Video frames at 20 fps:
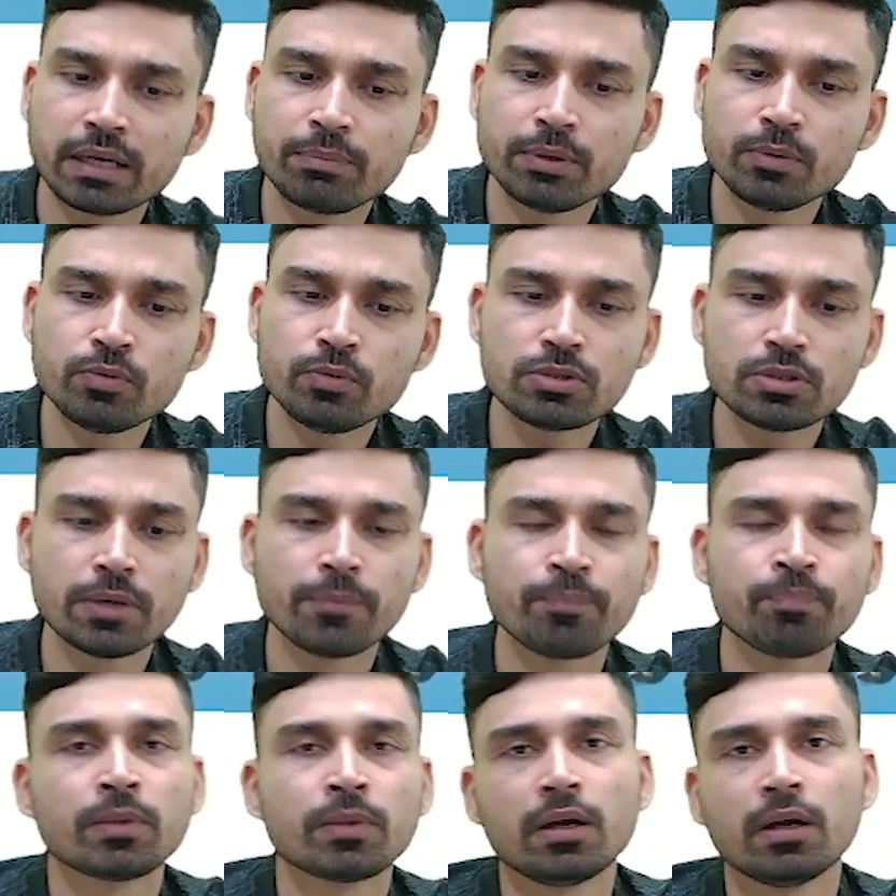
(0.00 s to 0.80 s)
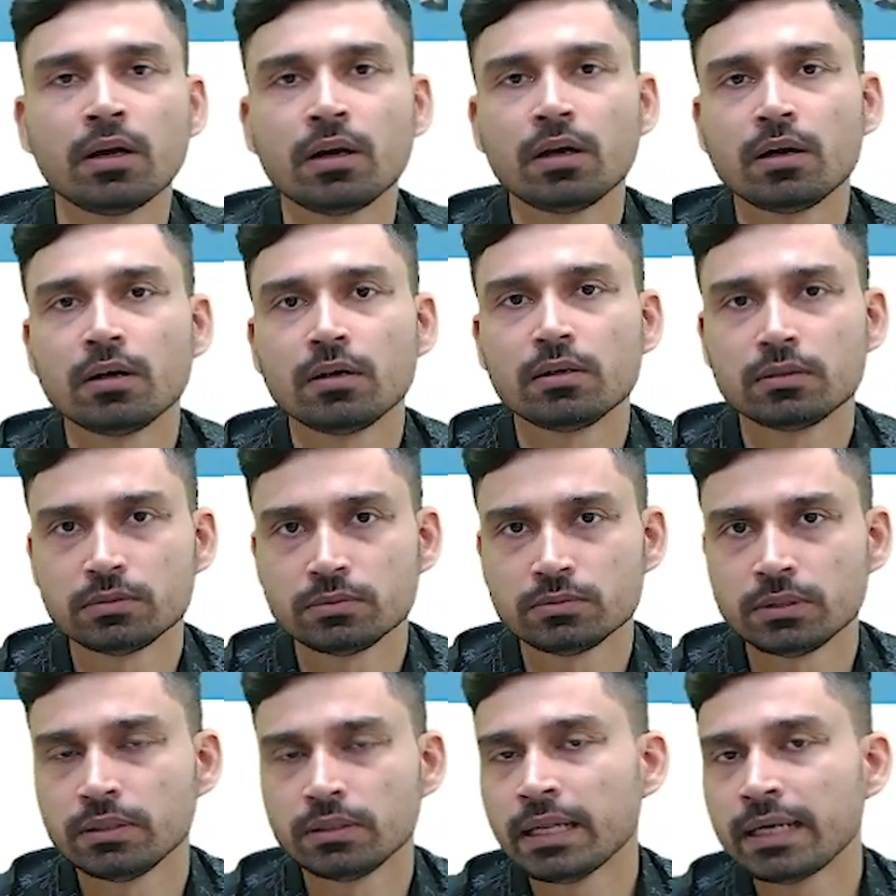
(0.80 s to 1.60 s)
can be used
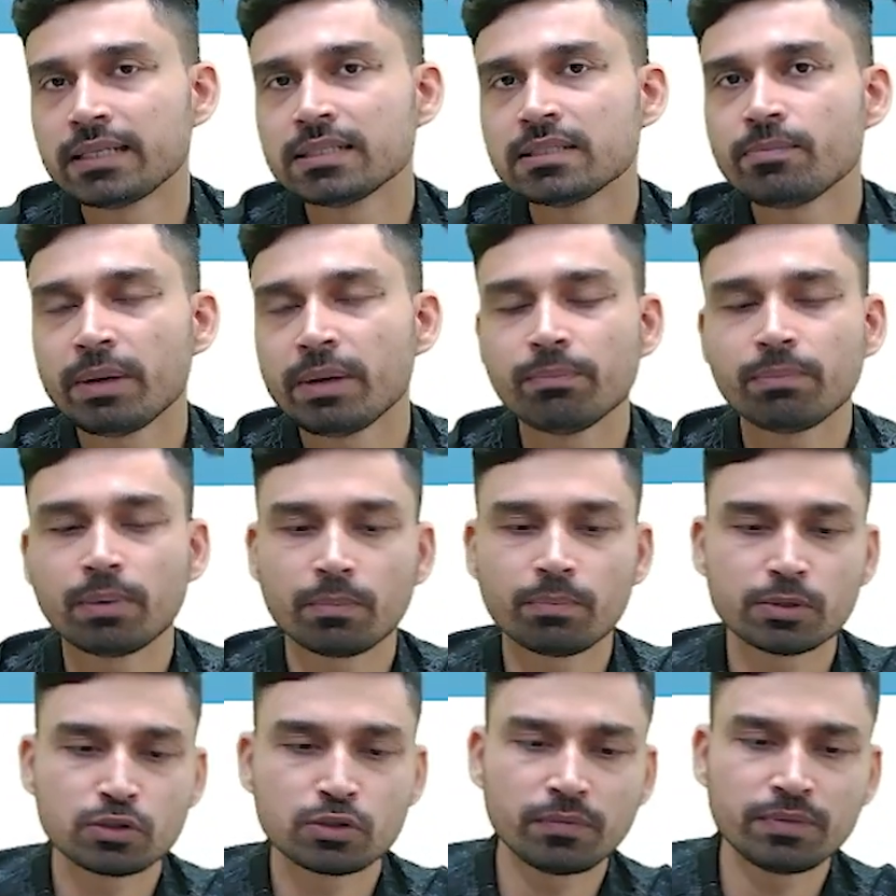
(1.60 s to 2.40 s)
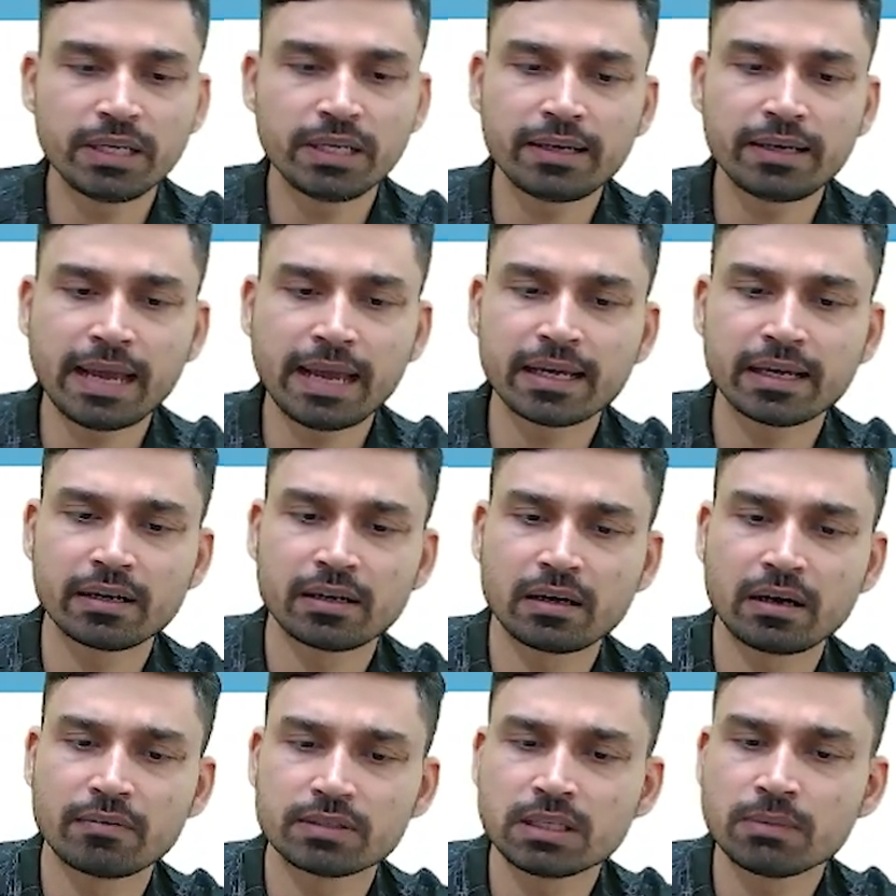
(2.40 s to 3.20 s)
That is the main purpose of the attack
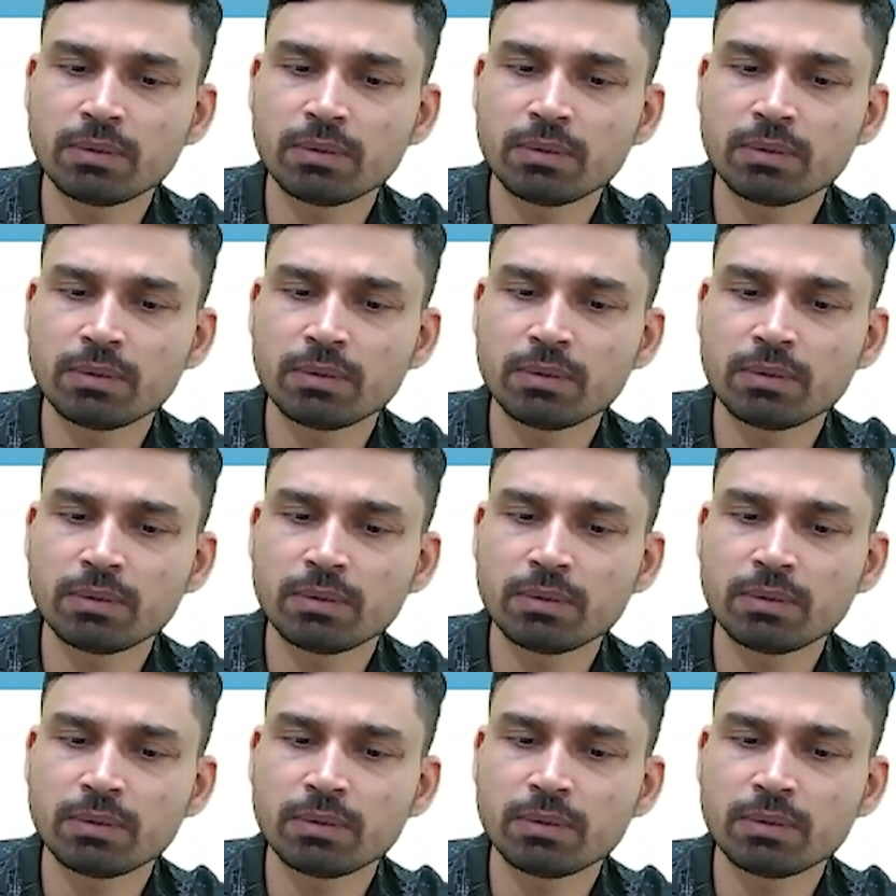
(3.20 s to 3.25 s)
aircraft.